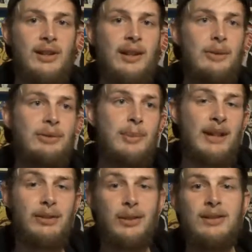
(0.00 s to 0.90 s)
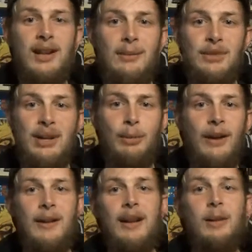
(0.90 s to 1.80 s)
and that was my third time seeing
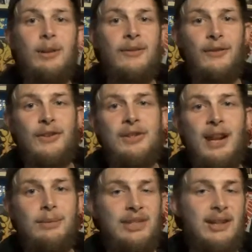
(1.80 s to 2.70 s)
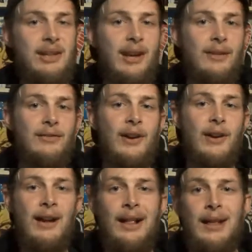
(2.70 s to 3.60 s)
Brantley Gilbert, first time seeing Tyler
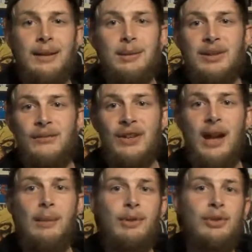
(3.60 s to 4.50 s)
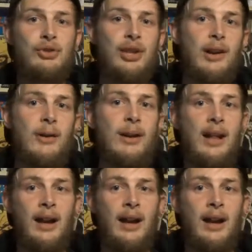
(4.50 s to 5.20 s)
Farr, and it was a phenomenal show.